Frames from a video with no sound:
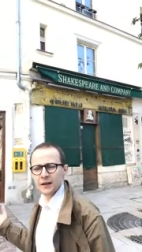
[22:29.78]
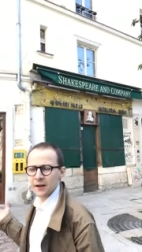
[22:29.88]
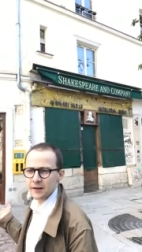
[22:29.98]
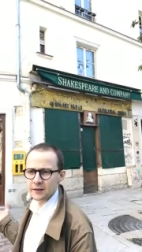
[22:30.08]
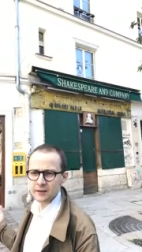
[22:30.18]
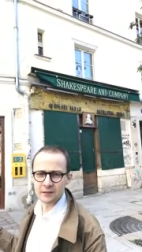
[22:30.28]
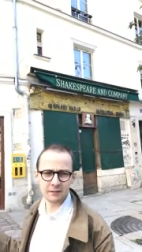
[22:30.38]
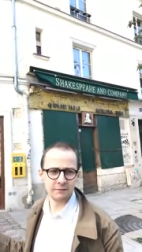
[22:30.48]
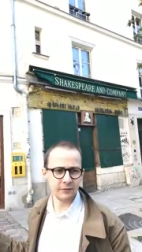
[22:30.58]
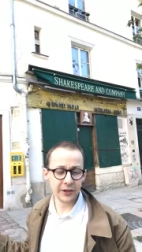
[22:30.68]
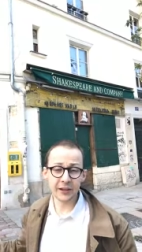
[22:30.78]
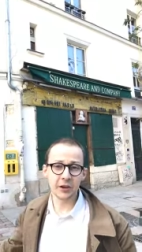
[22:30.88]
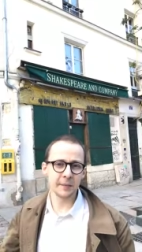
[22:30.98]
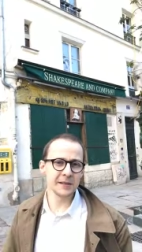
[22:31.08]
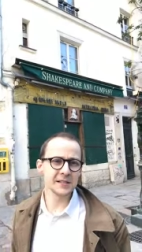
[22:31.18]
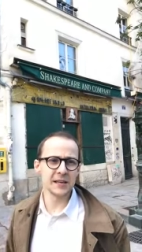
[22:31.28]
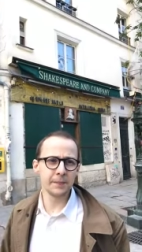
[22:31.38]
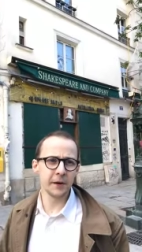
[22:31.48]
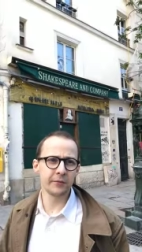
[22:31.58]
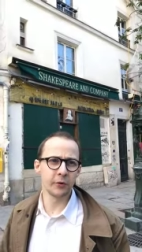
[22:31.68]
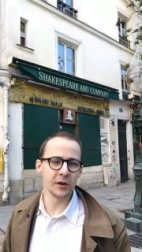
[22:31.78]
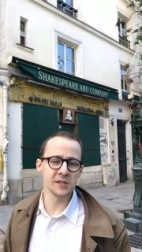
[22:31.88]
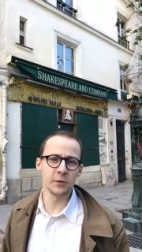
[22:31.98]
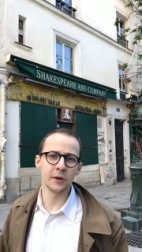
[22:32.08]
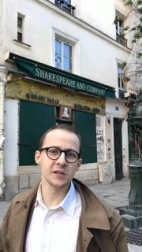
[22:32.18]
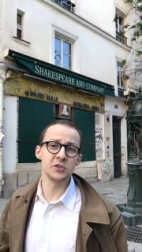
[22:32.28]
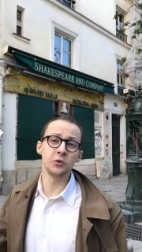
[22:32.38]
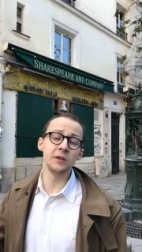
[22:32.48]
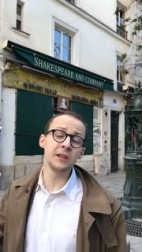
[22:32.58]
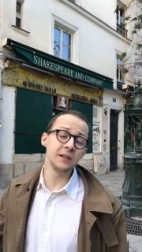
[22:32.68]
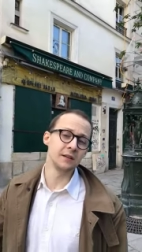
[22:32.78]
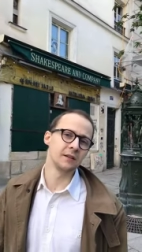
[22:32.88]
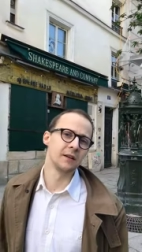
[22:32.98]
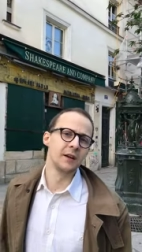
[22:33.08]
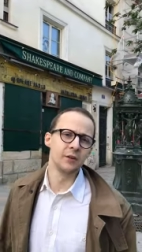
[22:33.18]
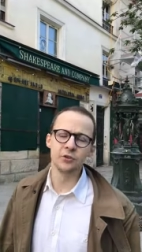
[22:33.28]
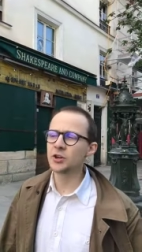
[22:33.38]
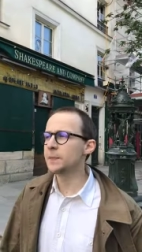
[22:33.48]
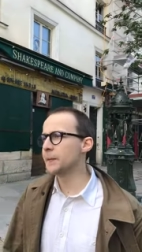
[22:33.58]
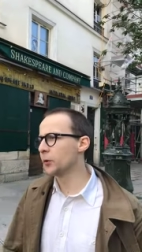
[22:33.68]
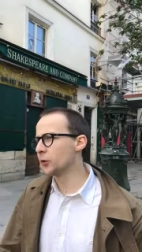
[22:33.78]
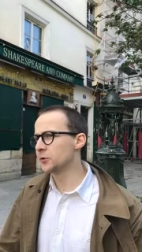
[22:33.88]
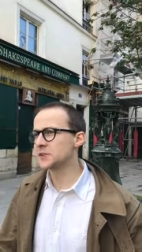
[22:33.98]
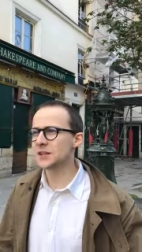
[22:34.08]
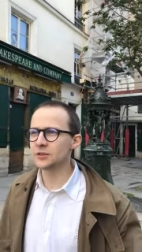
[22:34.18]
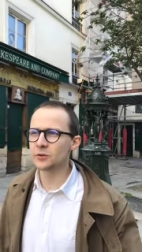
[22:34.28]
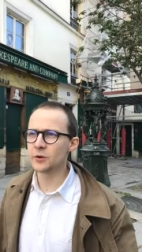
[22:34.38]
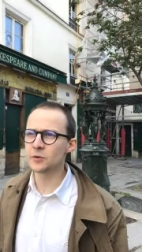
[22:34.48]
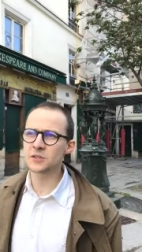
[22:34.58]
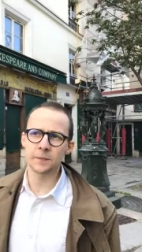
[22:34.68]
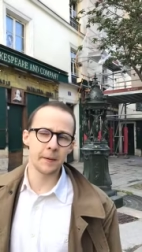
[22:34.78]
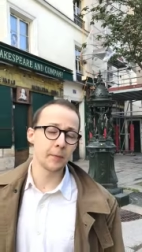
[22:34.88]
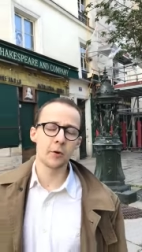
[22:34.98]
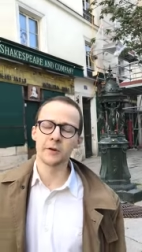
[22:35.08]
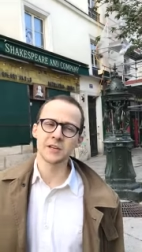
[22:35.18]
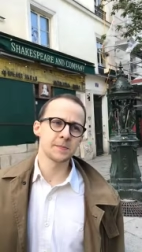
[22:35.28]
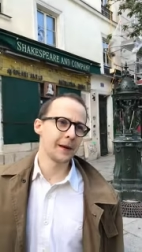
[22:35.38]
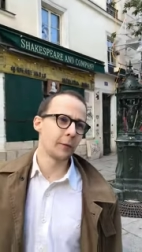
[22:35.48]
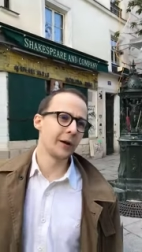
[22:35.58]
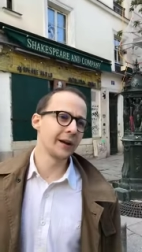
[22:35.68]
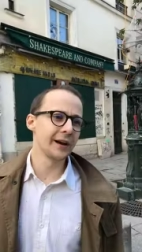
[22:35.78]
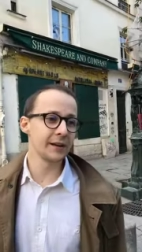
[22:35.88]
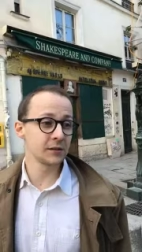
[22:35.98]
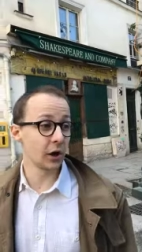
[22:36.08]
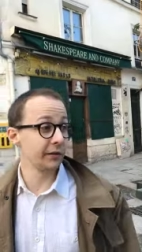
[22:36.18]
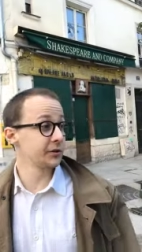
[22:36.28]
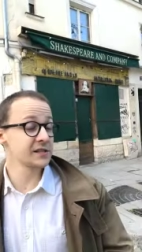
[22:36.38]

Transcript: uh, you can come and sleep here for as long as you need. Usually people don't stay too long, some people only spend one night, others